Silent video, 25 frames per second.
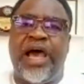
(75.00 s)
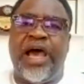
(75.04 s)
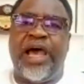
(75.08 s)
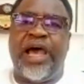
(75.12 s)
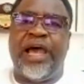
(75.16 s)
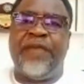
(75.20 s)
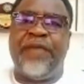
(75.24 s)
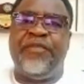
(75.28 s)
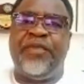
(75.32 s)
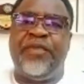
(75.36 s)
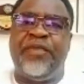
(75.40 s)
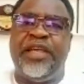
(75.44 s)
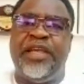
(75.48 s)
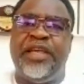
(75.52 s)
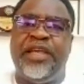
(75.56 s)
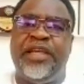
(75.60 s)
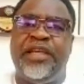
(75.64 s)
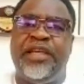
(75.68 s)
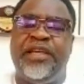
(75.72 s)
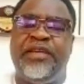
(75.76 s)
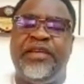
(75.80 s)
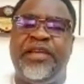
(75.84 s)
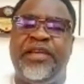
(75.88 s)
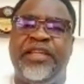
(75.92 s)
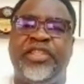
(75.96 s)

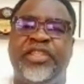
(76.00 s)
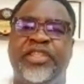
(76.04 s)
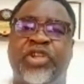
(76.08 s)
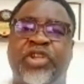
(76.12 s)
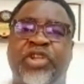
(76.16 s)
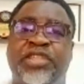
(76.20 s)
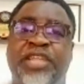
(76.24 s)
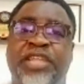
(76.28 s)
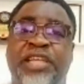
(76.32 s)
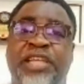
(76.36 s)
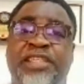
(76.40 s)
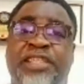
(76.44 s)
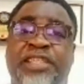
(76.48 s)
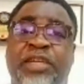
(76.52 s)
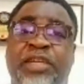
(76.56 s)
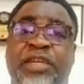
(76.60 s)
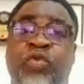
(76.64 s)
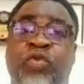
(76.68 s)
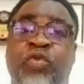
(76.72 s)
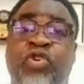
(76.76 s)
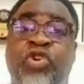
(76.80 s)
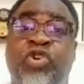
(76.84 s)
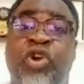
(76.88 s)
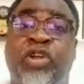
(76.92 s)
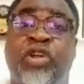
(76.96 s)
the insurgency
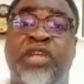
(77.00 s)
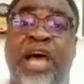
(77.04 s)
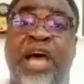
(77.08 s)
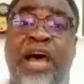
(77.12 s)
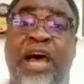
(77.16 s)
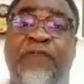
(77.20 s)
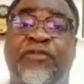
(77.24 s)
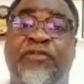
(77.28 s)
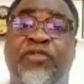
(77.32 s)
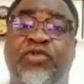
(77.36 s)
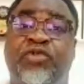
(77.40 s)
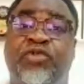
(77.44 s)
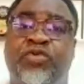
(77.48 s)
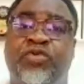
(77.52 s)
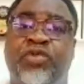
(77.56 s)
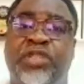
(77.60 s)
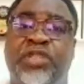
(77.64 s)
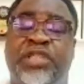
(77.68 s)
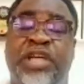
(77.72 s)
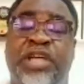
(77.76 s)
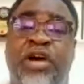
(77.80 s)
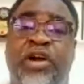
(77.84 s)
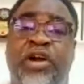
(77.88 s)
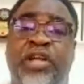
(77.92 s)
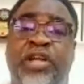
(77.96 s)
will not have to,
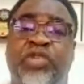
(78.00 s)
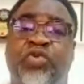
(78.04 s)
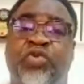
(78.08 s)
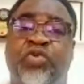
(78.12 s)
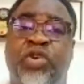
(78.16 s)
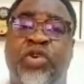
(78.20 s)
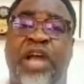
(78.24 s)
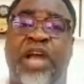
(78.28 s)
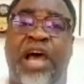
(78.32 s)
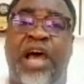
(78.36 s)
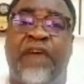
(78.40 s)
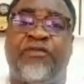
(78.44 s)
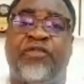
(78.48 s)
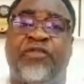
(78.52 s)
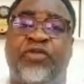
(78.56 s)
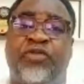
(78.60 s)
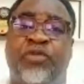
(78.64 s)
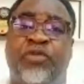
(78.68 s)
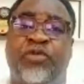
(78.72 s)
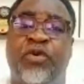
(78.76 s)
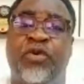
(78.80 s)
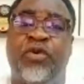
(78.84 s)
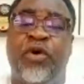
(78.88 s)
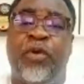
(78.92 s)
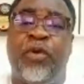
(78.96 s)
the terrorists will not have
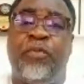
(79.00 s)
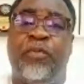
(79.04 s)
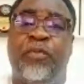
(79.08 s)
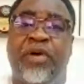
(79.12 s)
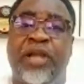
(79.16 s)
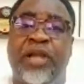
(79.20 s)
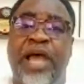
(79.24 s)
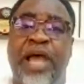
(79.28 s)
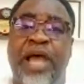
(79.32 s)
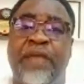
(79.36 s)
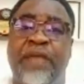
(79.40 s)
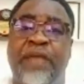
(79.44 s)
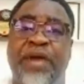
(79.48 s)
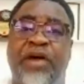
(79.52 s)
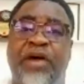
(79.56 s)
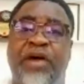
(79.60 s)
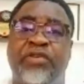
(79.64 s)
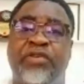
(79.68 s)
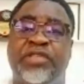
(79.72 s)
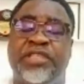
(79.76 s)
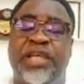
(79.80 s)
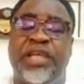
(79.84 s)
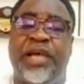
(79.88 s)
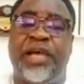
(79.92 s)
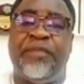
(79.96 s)
to bother
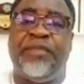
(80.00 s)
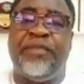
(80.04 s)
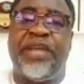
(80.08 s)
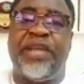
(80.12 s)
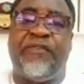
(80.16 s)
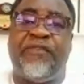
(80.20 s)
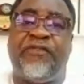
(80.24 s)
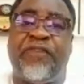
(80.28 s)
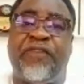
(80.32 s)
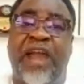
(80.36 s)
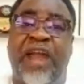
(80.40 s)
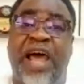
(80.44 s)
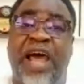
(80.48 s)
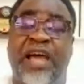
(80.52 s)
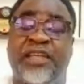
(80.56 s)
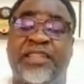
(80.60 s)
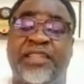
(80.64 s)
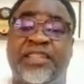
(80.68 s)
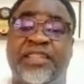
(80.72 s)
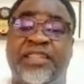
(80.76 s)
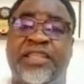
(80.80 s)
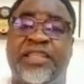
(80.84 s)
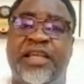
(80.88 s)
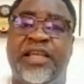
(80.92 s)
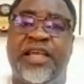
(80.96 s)
about their
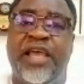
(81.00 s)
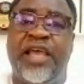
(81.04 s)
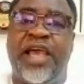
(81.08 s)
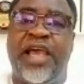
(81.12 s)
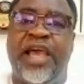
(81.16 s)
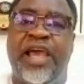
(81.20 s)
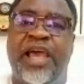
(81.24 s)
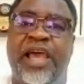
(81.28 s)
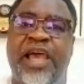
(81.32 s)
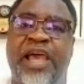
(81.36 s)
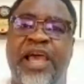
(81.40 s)
plans